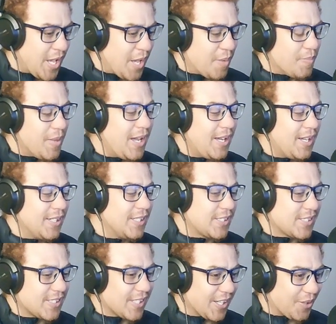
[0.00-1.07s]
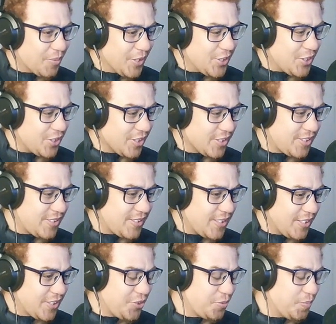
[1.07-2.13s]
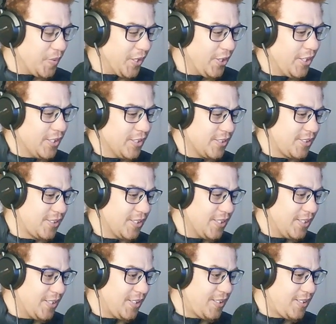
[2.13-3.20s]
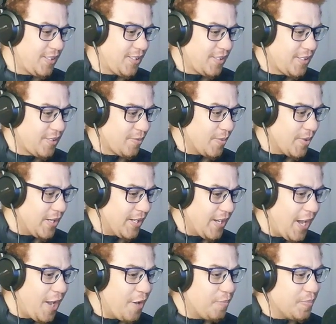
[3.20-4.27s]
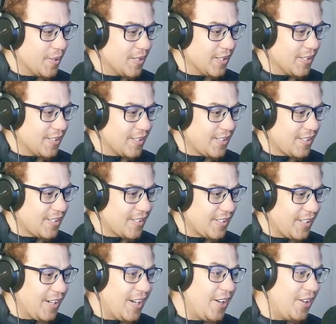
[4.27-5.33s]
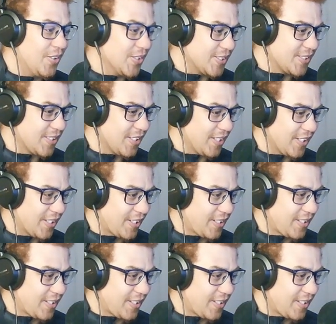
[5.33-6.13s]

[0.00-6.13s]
Man, it's like we just experienced it when it happened. And now it's like